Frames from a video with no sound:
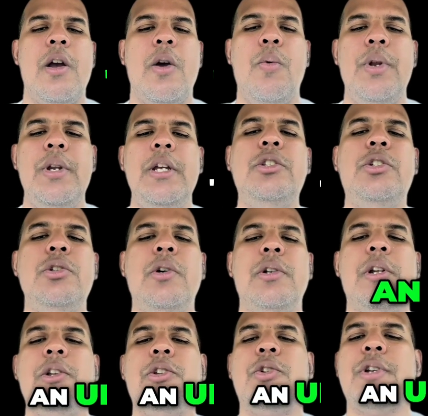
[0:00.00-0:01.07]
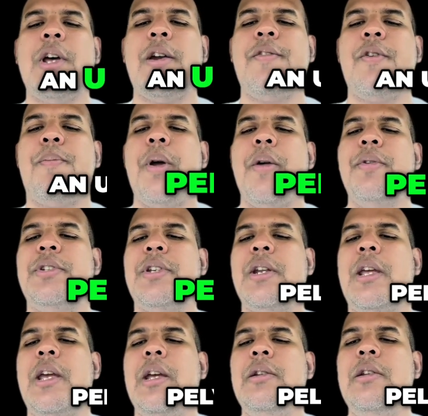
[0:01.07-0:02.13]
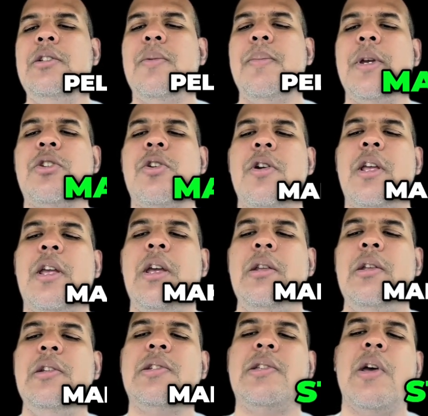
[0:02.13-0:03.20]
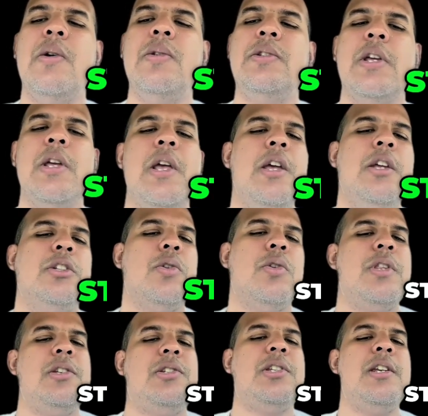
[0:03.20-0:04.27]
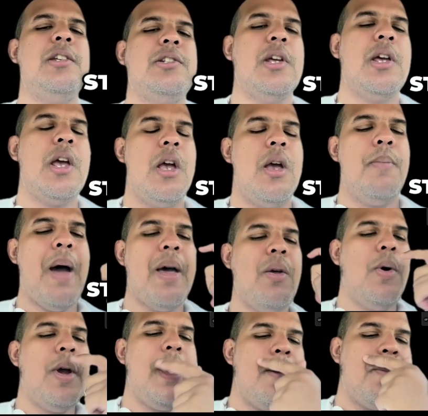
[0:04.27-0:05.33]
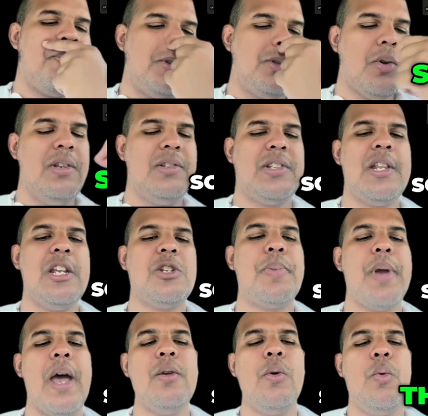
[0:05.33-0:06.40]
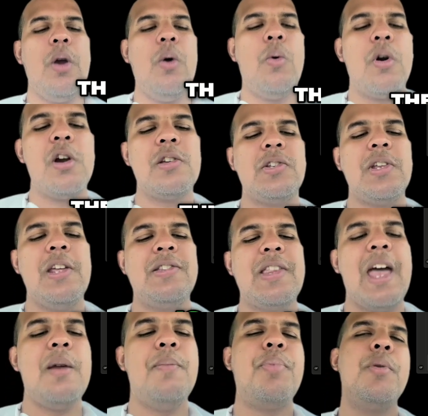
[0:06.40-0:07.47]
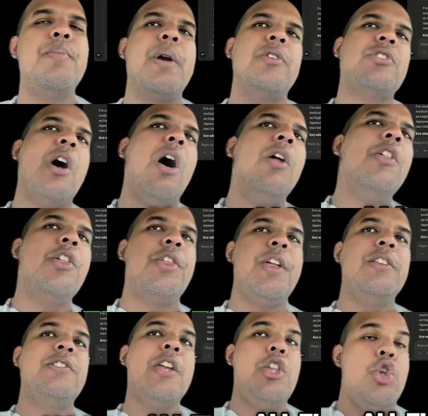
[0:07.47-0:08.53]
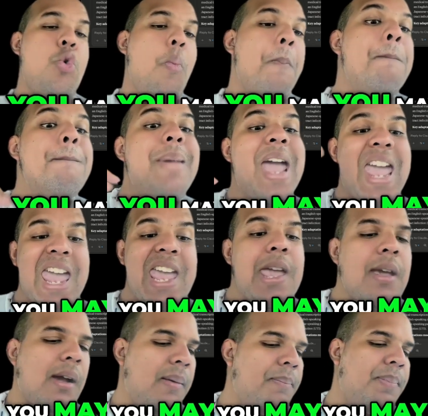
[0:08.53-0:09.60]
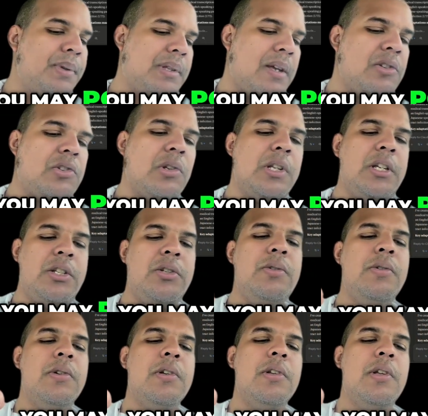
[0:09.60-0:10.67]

We need to do an ultrasound of your pelvis and kidneys to make sure the kidney stones. So this is, by the way, so instant HPI, the way it works is that it prepares all the things that you may potentially do